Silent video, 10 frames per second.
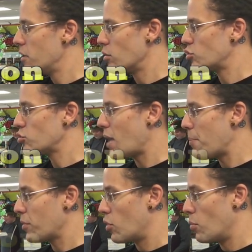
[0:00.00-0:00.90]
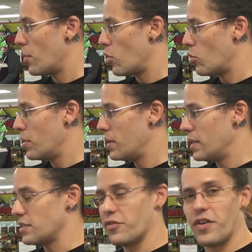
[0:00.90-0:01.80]
Your tropical bulb
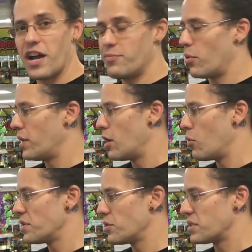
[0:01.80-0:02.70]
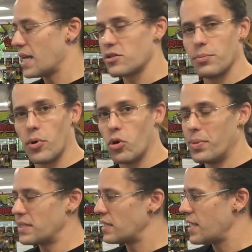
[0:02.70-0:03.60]
is a 5.0, whereas your desert
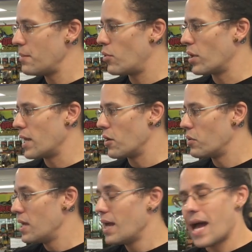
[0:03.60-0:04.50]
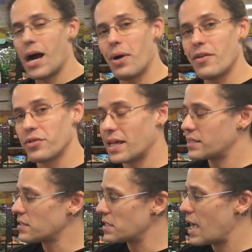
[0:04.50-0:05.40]
bulb is a 10.0. However,
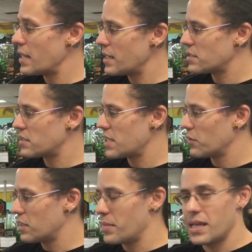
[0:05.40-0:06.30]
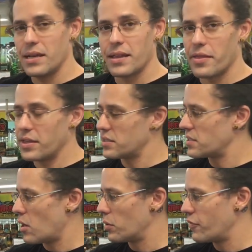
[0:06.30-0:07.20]
that does not necessarily mean that this
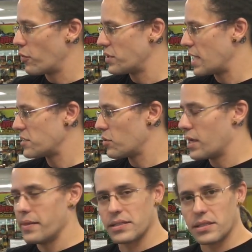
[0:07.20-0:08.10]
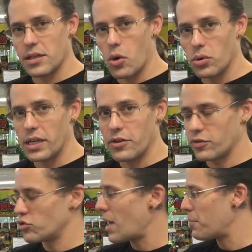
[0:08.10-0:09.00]
is only for desert and this is only
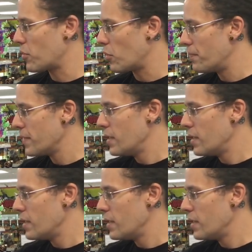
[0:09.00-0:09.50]
for tropical.